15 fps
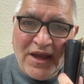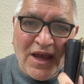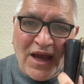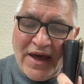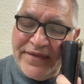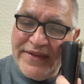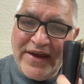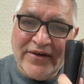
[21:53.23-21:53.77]

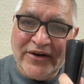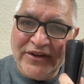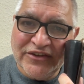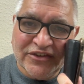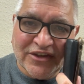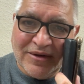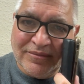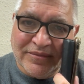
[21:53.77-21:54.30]
And there are
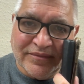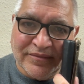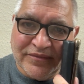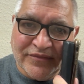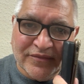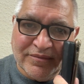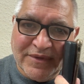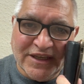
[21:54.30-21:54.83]
some
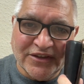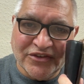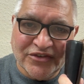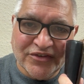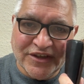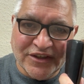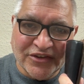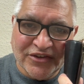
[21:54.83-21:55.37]
mean
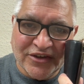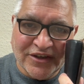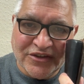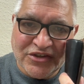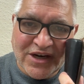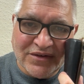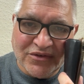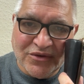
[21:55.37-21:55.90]
streets I
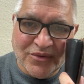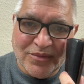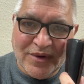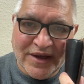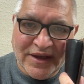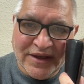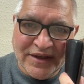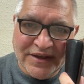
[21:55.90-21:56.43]
travel
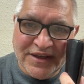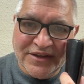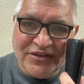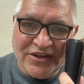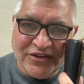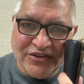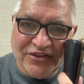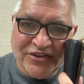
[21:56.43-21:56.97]
where it
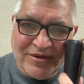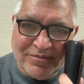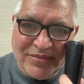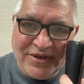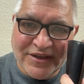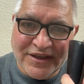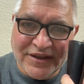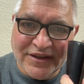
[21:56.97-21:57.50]
is
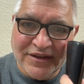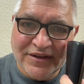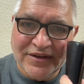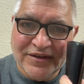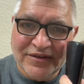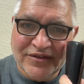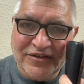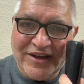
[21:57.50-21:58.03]
simply
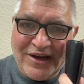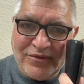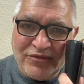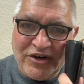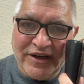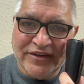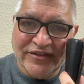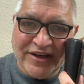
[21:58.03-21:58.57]

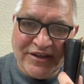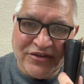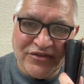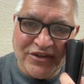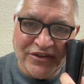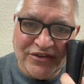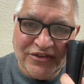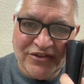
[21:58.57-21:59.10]
downright
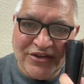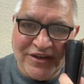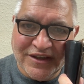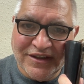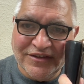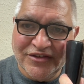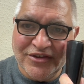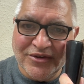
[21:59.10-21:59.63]
dangerous
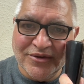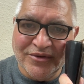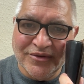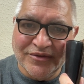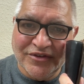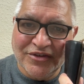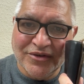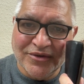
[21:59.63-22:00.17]
to
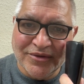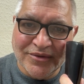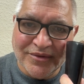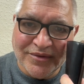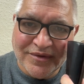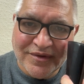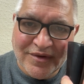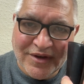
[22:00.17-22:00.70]

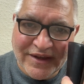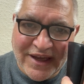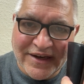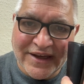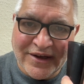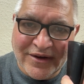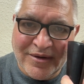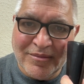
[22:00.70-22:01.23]
get
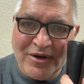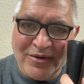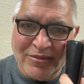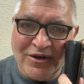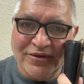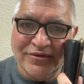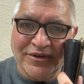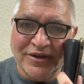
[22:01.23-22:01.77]
out a
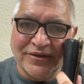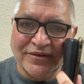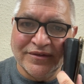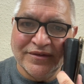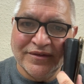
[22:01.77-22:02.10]
mobile phone,